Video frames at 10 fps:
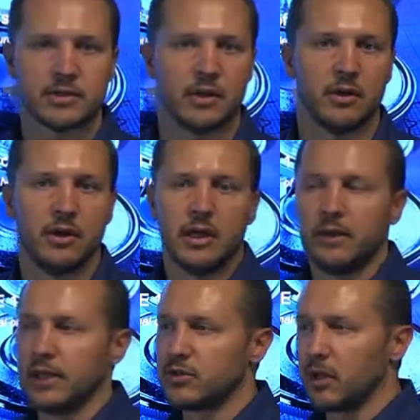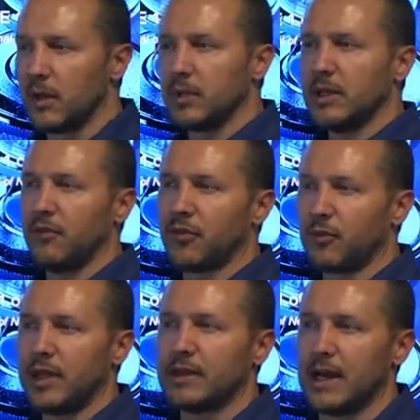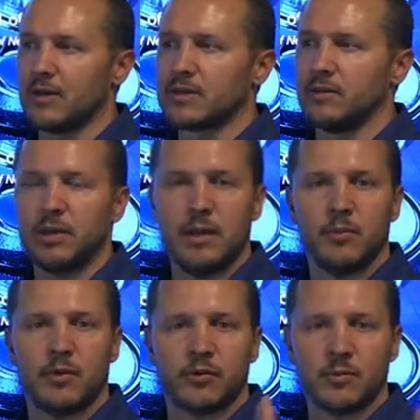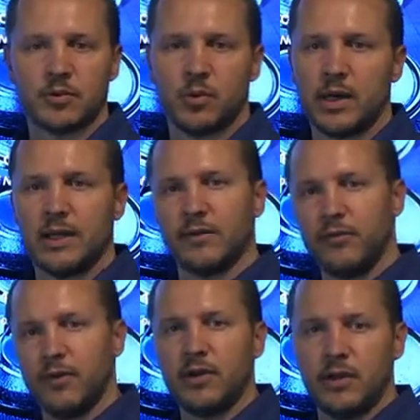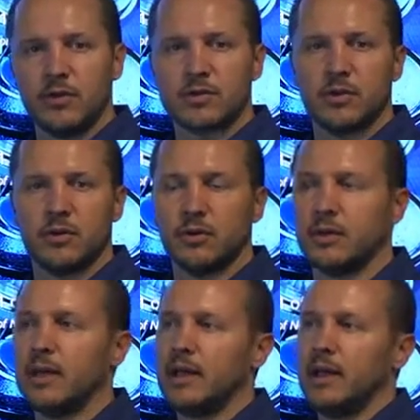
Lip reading: So they took, I believe, 3,000 people from 20 to 50 years old